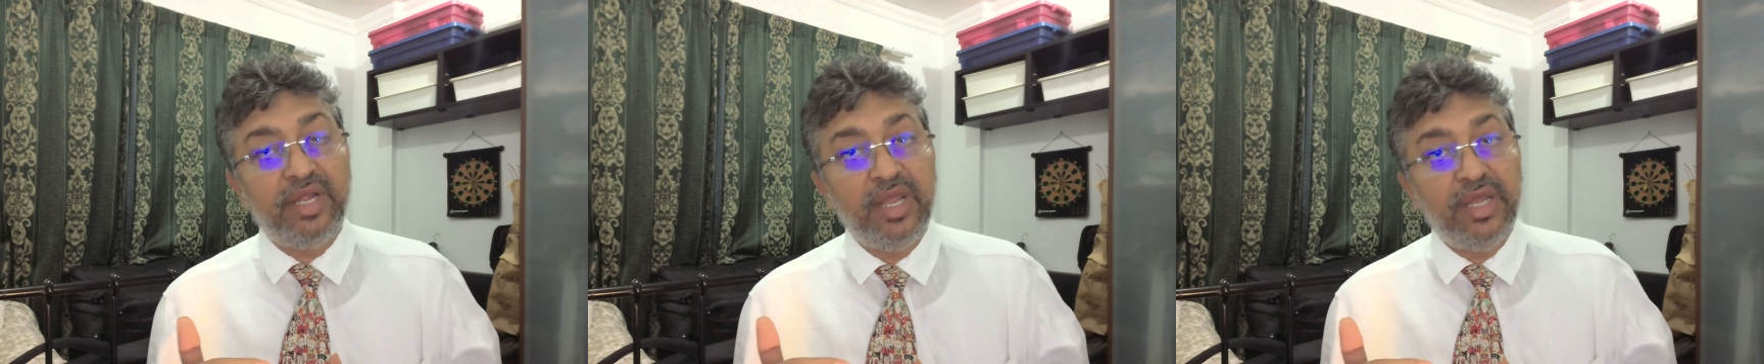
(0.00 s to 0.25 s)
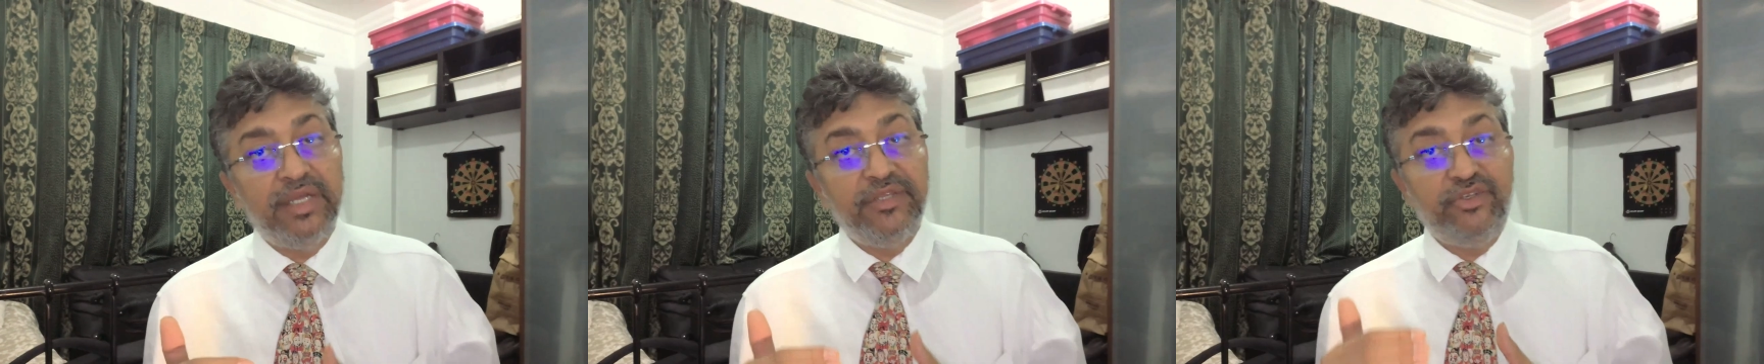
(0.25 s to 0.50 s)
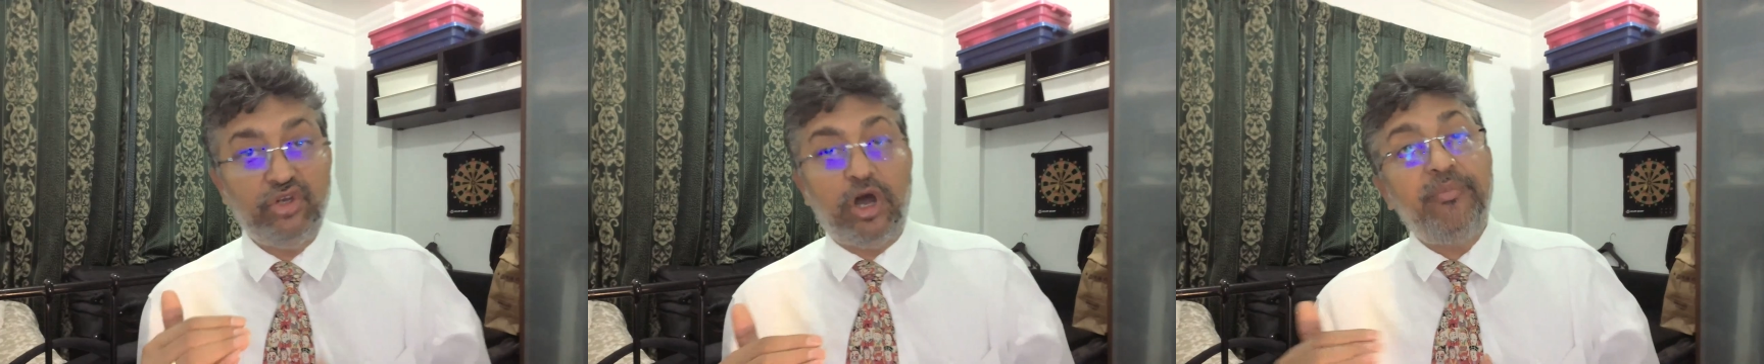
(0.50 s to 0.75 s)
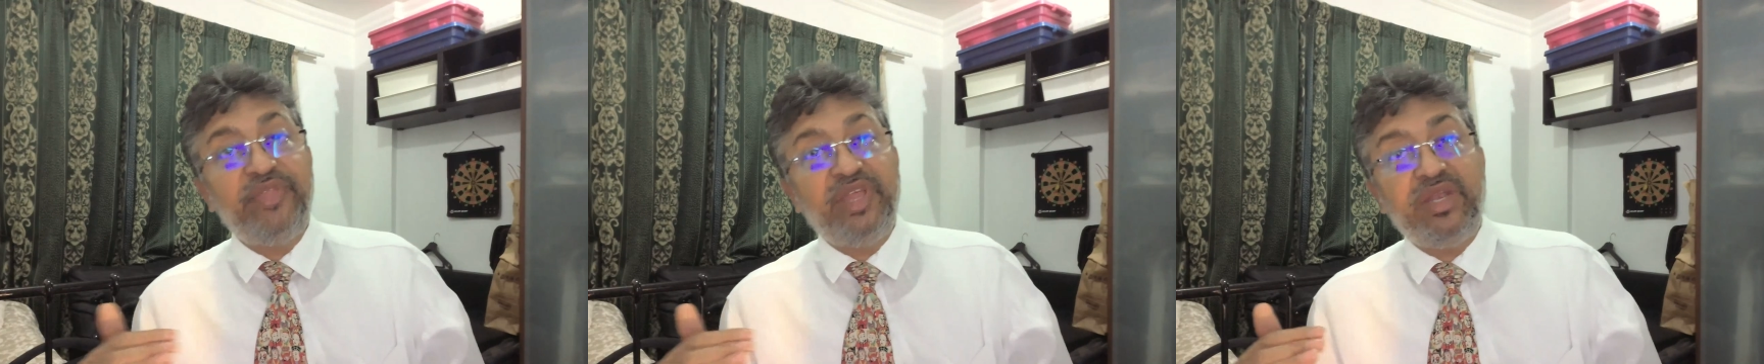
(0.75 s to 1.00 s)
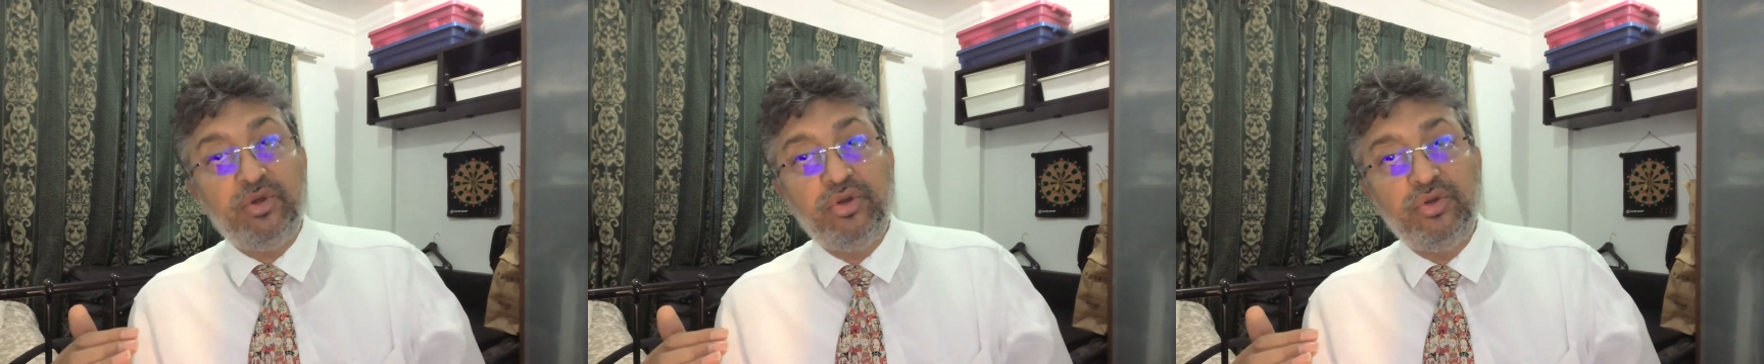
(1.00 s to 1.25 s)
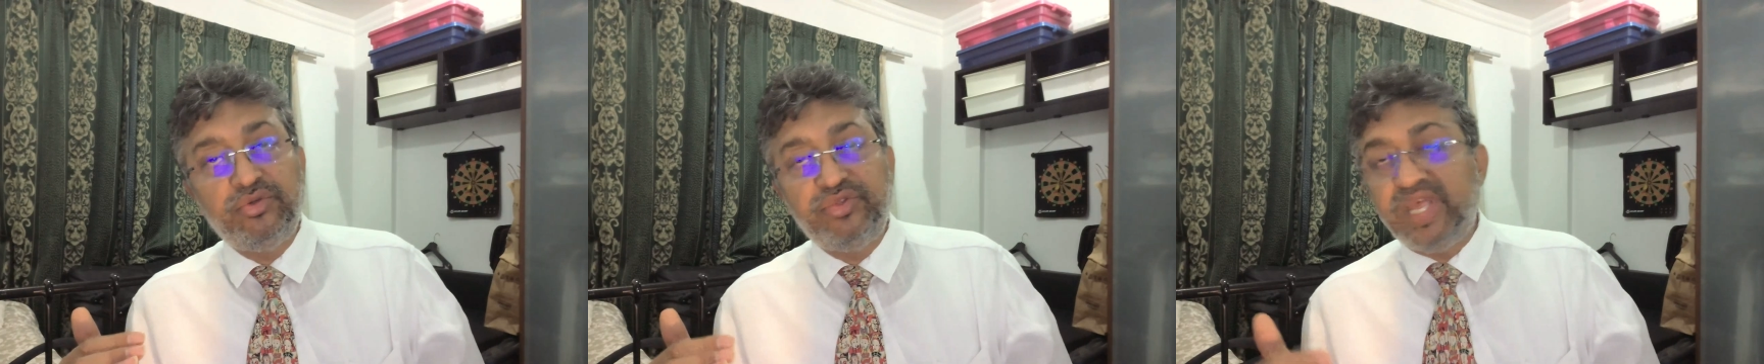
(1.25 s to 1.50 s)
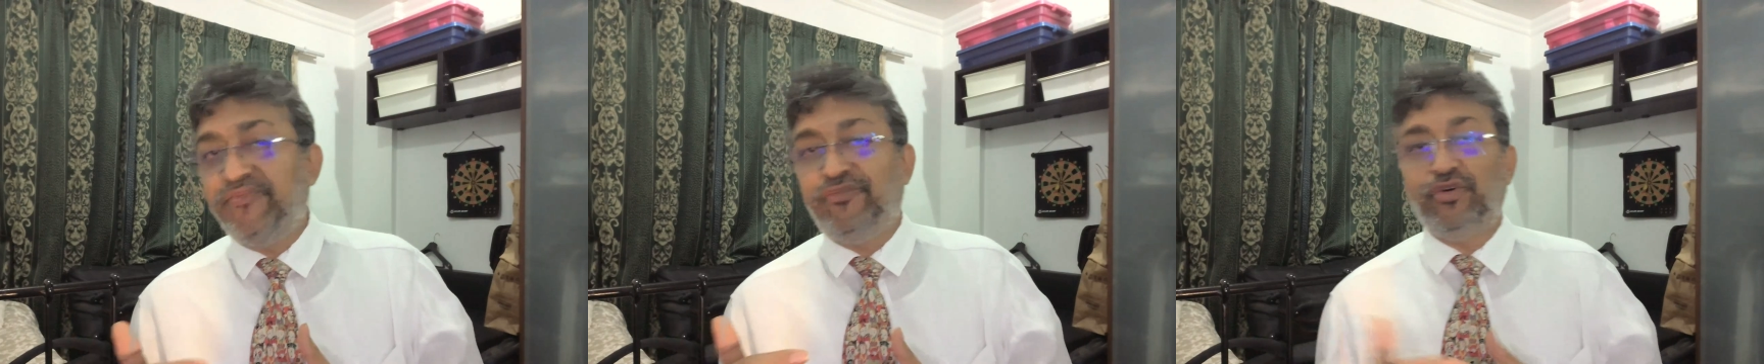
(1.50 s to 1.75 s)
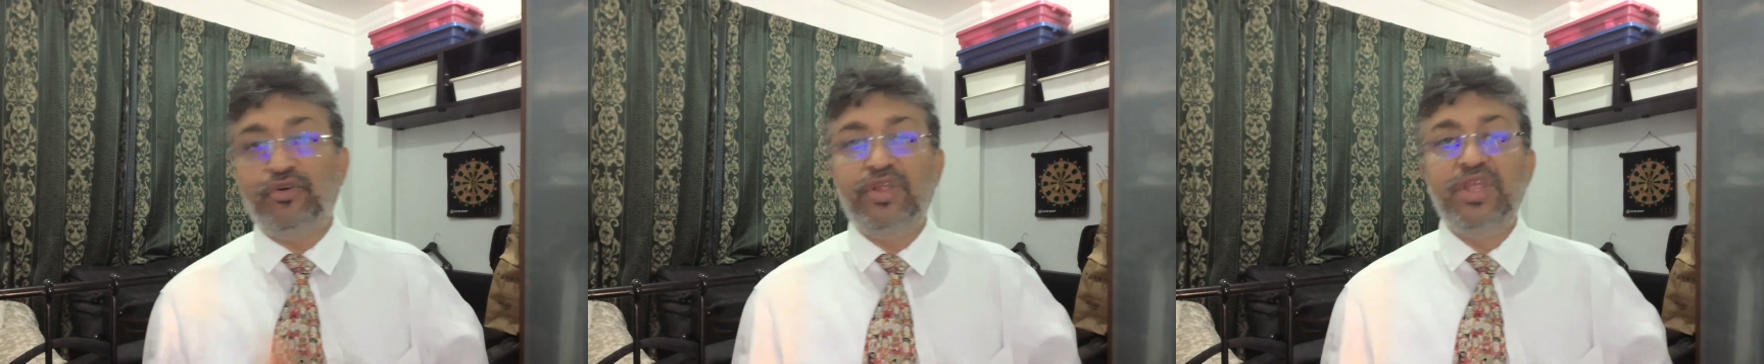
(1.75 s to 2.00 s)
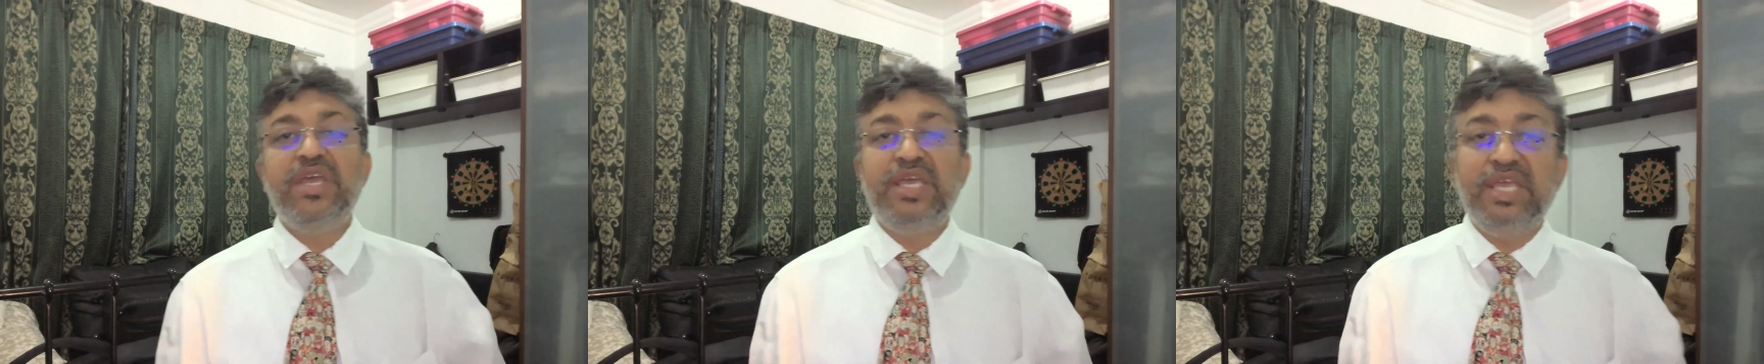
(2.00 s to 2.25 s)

job that you do. Therefore, you